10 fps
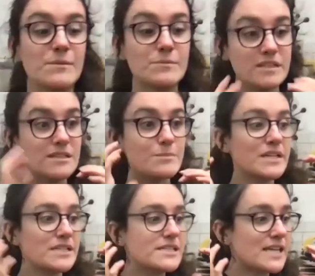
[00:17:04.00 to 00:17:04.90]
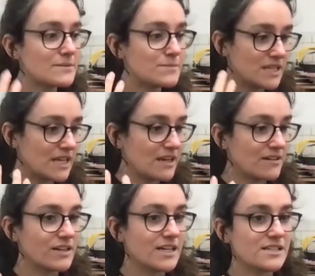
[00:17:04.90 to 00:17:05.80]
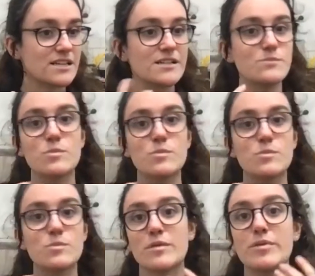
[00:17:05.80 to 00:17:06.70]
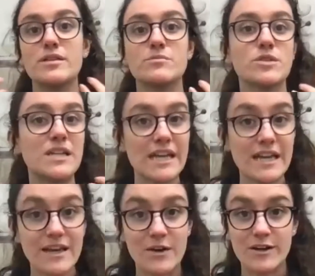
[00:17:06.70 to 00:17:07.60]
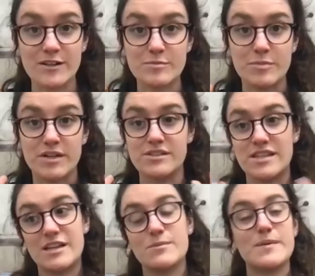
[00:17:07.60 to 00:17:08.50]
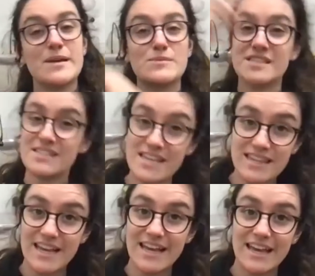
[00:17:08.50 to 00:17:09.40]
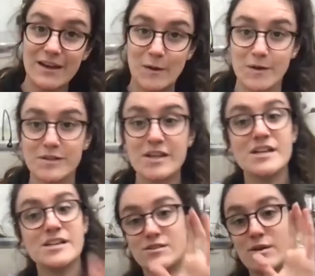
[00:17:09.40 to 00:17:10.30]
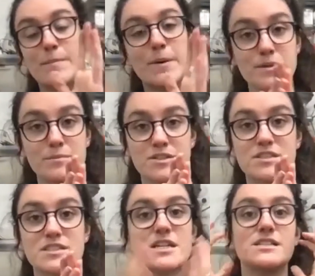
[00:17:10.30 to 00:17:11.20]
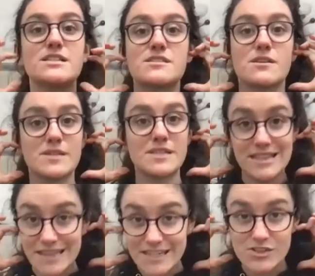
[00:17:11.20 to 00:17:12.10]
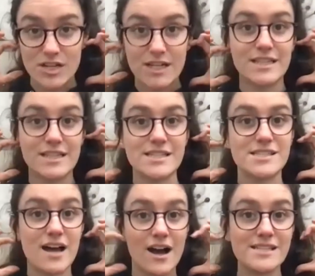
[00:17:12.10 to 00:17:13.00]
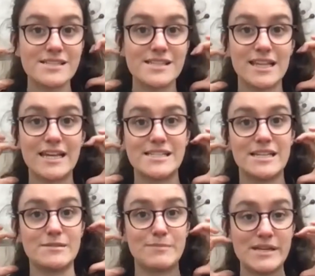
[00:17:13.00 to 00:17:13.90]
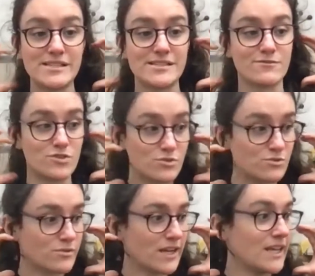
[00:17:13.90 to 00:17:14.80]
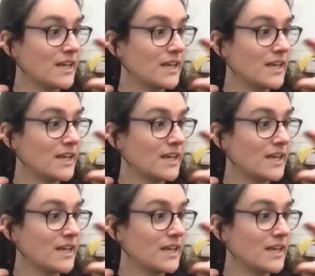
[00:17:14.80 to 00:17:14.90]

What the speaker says: with the big statement earrings, I didn't want to put them on ear hooks because then you'll be able to see the ear hook. So I put them on studs, so it's literally this isolated piece of jewelry.